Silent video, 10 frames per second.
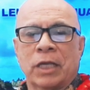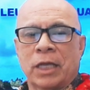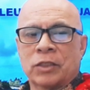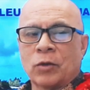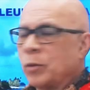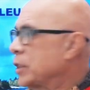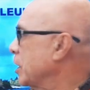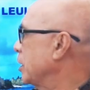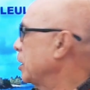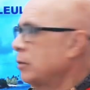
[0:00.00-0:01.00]
It's always
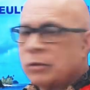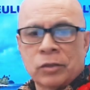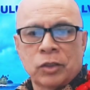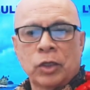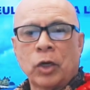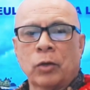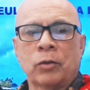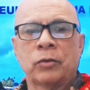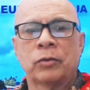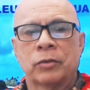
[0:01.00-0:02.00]
good to
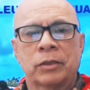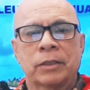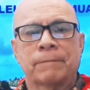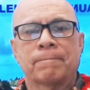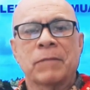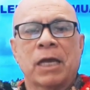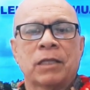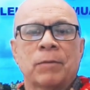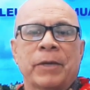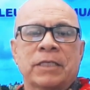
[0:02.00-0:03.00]
know
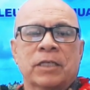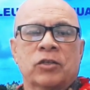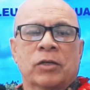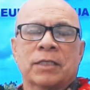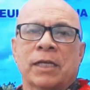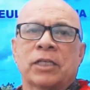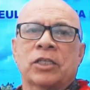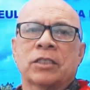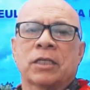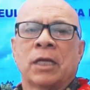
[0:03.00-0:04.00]
the basic
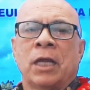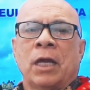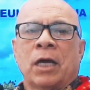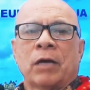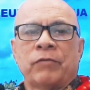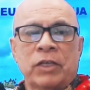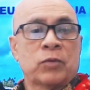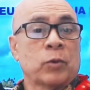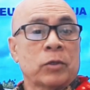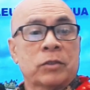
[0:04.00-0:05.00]
translations of these
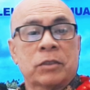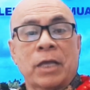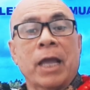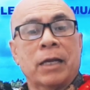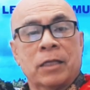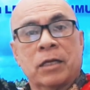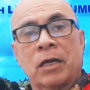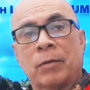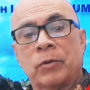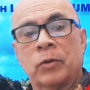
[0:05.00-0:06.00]
words and other
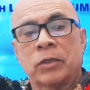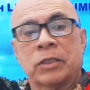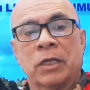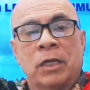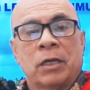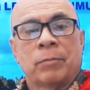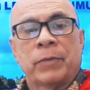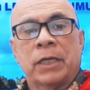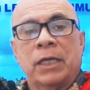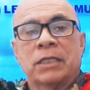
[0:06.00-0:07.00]
common words,
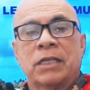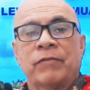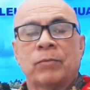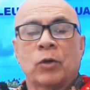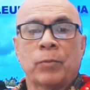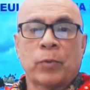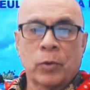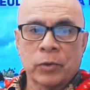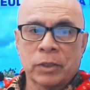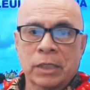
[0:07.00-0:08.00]
but it's even more
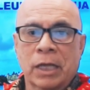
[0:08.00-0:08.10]
important